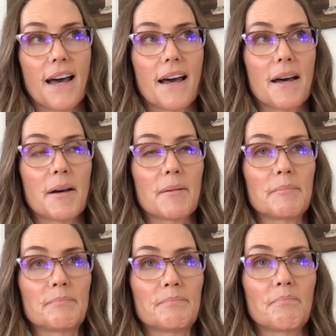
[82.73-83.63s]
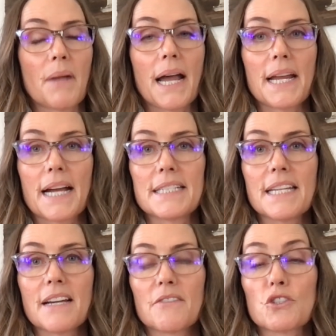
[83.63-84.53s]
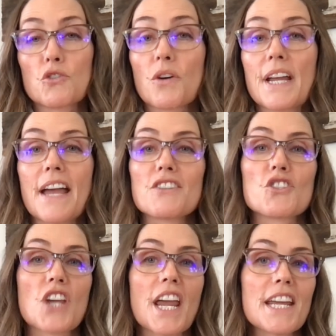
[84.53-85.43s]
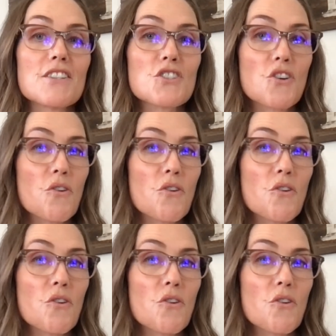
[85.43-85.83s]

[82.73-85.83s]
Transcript: My idea of story has changed